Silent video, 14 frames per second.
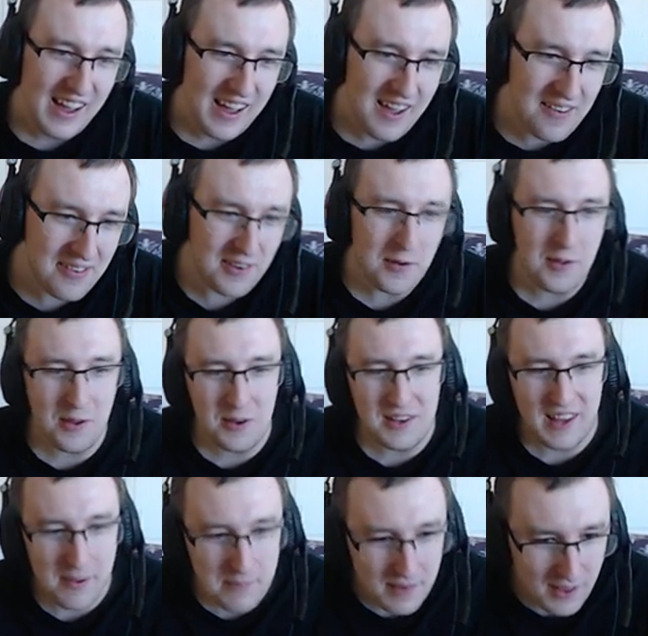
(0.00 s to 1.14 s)
If you look
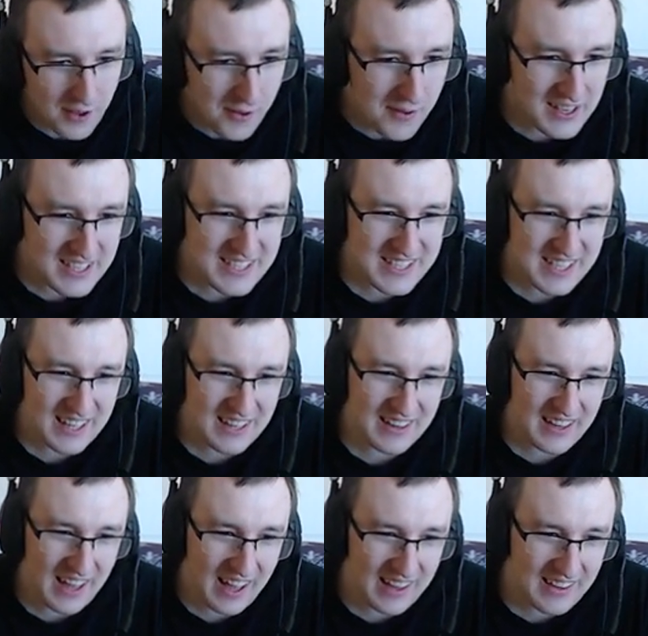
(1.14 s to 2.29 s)
down below, it
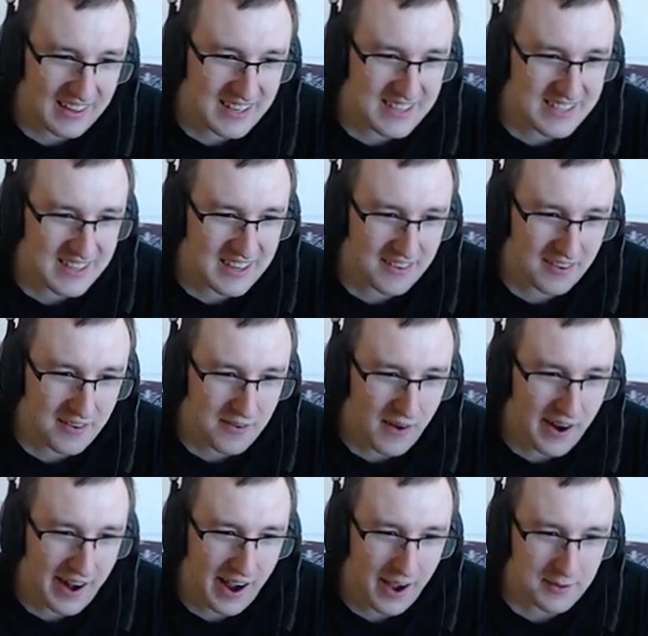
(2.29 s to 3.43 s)
still is the
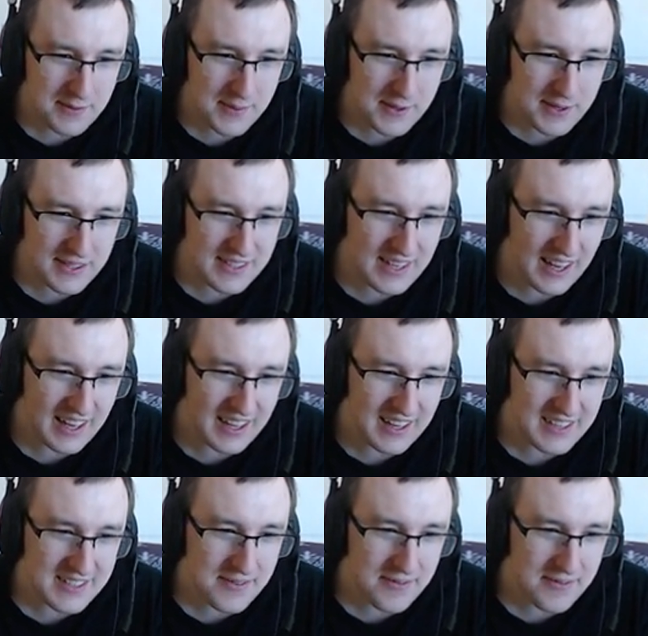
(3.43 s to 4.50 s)
required output. Like it's